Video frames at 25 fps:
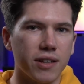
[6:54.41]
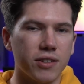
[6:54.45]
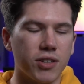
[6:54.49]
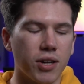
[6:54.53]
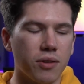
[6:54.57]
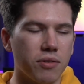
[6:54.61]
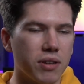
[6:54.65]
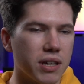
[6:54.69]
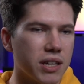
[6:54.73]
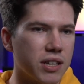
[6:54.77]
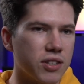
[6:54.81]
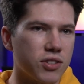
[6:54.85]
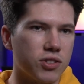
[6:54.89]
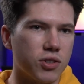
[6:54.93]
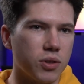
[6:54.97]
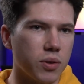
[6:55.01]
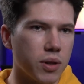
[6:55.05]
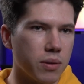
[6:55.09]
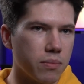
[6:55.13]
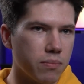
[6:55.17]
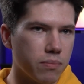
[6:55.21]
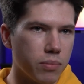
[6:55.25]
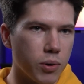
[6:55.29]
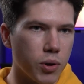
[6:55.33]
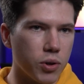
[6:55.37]
don't think is too
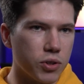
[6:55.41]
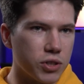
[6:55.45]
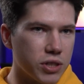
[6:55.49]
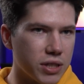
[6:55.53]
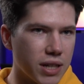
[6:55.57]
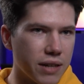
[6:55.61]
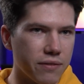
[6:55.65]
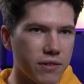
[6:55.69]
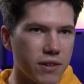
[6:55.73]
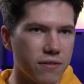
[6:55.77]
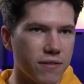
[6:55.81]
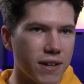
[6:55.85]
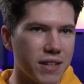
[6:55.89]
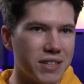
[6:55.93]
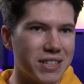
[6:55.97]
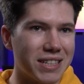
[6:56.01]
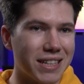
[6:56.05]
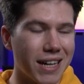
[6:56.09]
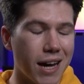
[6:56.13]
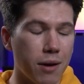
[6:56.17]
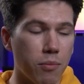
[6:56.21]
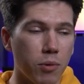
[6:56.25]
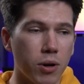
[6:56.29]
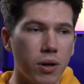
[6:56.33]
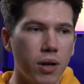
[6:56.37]
important, having a fancy
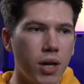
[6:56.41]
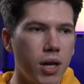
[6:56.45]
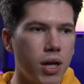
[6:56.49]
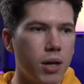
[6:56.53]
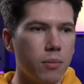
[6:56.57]
camera,